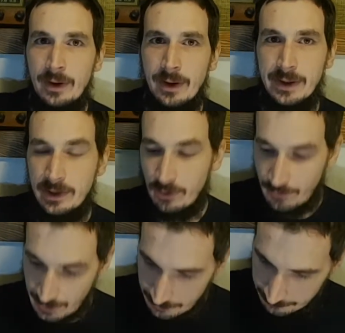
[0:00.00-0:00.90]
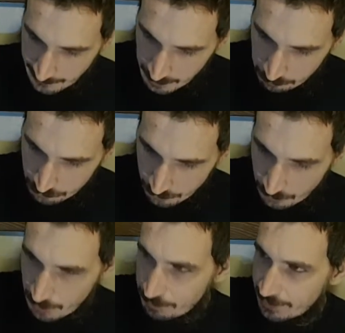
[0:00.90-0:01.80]
Like, how the ramps go
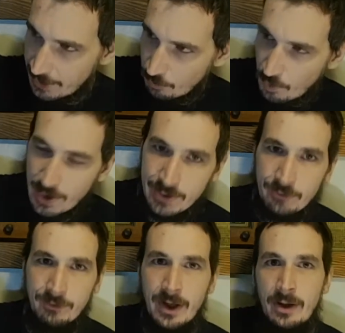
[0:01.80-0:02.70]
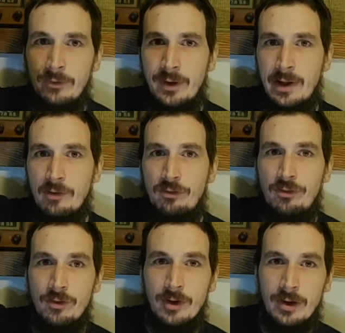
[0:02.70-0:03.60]
up and they wind around, and it's